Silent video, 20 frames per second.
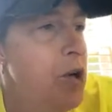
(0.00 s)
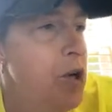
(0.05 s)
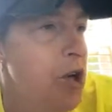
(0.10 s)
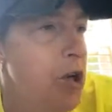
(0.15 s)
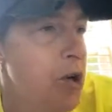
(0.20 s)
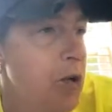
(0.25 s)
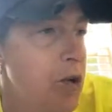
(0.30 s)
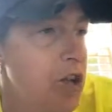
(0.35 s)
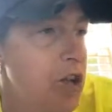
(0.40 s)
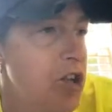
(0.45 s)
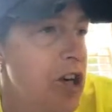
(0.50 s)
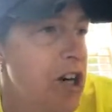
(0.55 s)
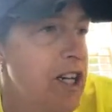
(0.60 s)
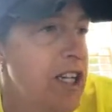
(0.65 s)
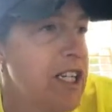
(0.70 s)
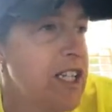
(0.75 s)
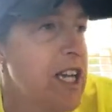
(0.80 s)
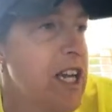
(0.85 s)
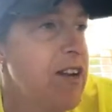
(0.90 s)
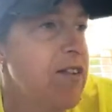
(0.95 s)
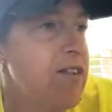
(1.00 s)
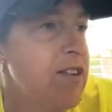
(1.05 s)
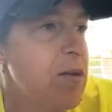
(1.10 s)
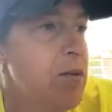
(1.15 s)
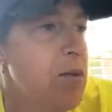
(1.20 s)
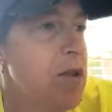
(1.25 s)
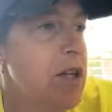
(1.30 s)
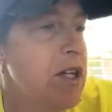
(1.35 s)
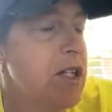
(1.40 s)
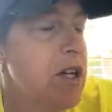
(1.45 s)
or are you going to try to save
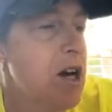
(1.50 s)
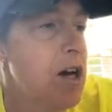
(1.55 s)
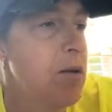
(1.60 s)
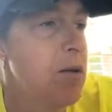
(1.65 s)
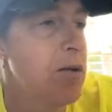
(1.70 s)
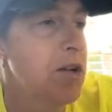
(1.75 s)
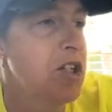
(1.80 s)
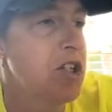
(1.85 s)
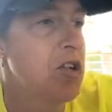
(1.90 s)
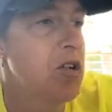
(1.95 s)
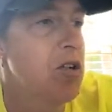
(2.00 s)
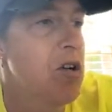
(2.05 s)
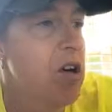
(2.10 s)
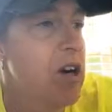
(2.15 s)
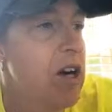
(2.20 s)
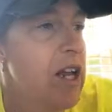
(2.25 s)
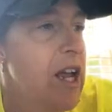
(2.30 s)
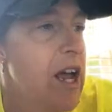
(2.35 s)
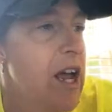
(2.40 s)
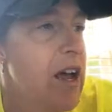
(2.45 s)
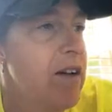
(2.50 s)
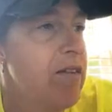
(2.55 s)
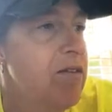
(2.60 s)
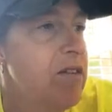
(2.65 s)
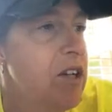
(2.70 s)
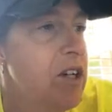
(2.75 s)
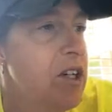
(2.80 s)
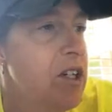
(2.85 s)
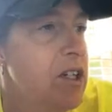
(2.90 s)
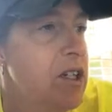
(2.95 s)
some of the top that you already
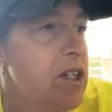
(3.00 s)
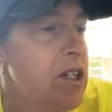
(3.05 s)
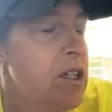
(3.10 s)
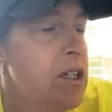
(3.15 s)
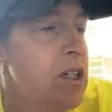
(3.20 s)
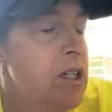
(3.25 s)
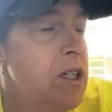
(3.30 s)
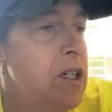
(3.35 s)
have done?